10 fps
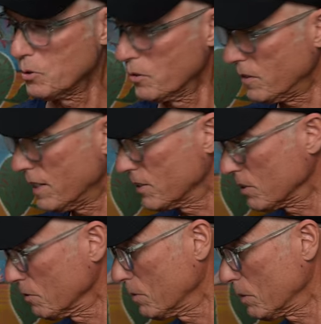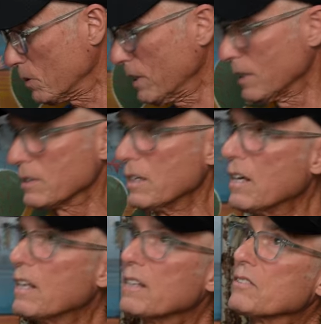you will find some of my products.
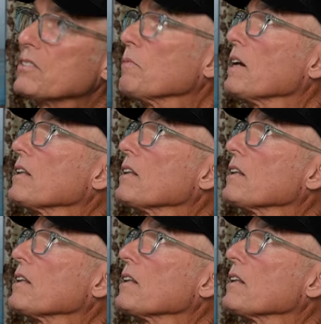This is my